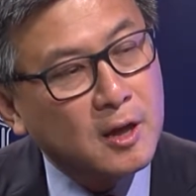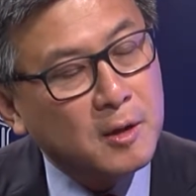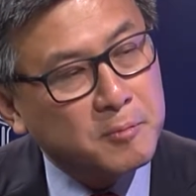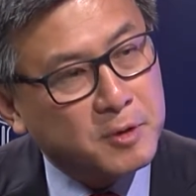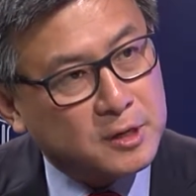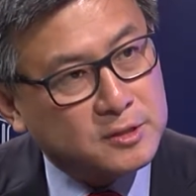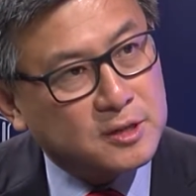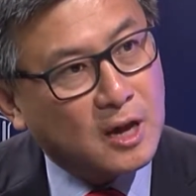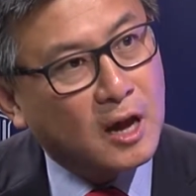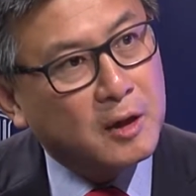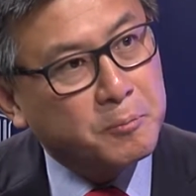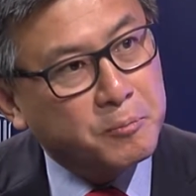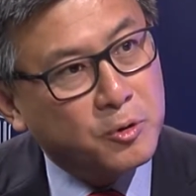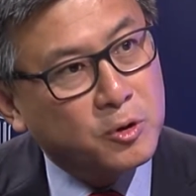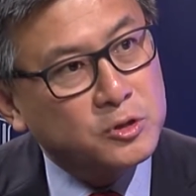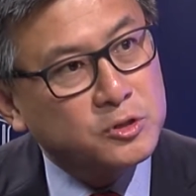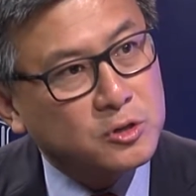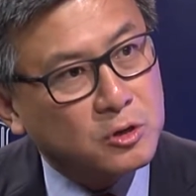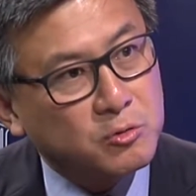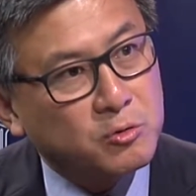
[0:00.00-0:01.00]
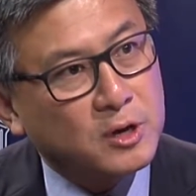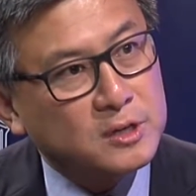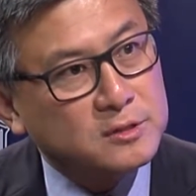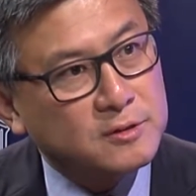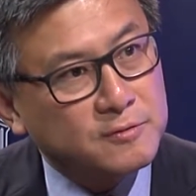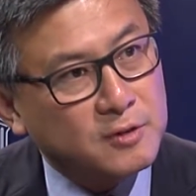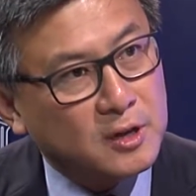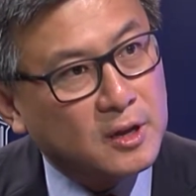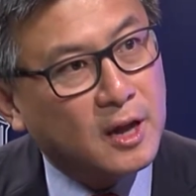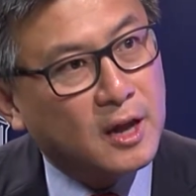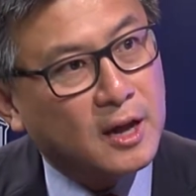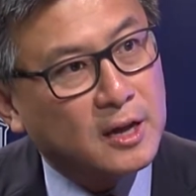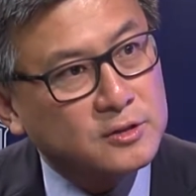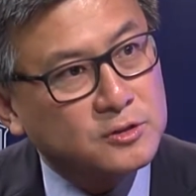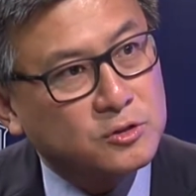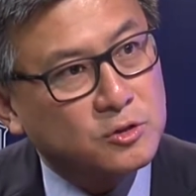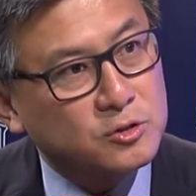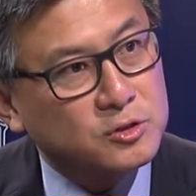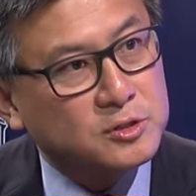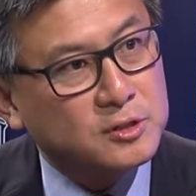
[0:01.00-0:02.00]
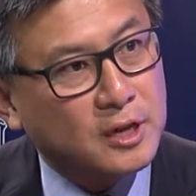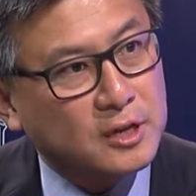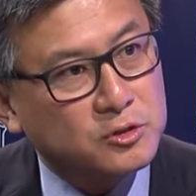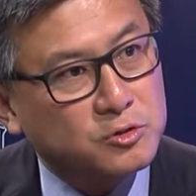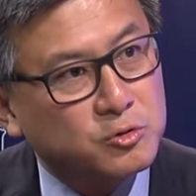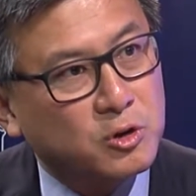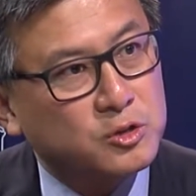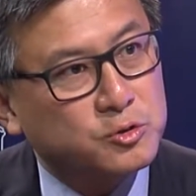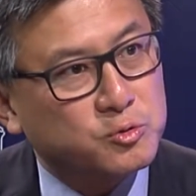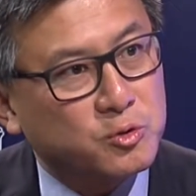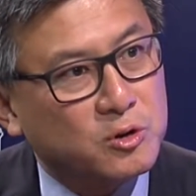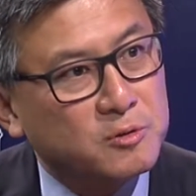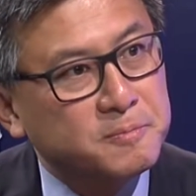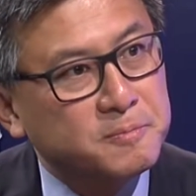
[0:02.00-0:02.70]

because I pushed aggressively as your state treasurer.